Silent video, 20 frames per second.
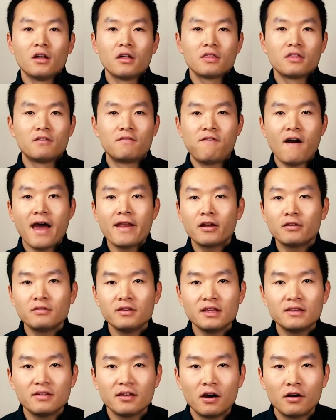The final
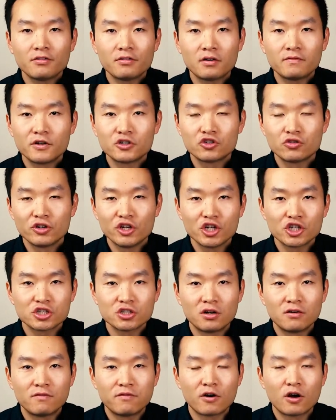details of a
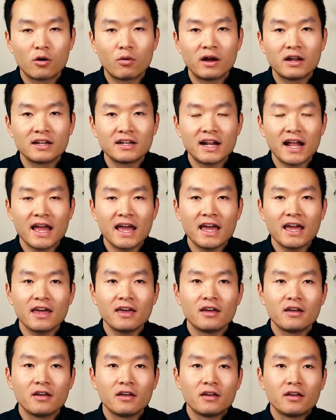traditional
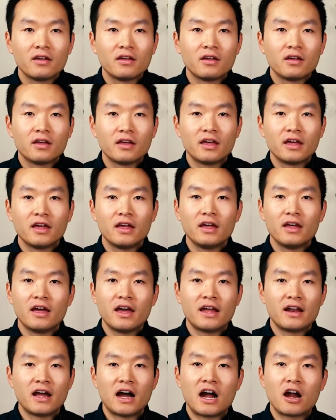401k
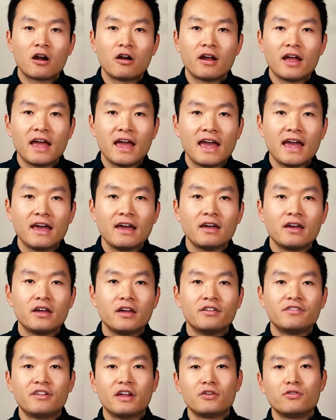and IRA
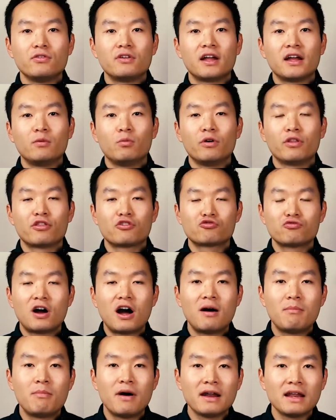is that you can
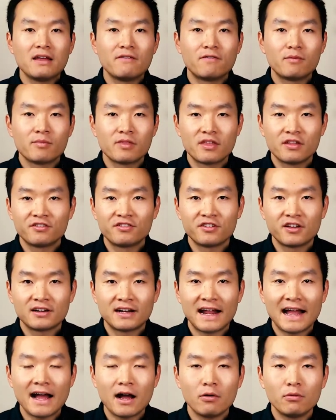withdraw money from this
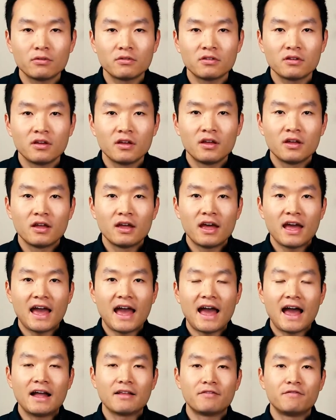account
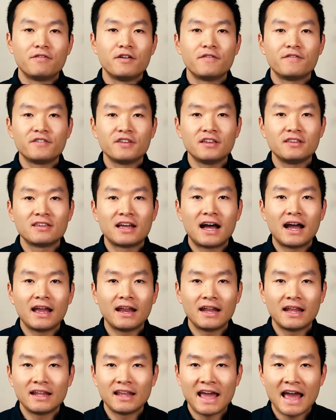at
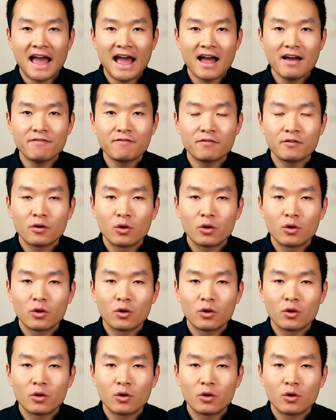59.5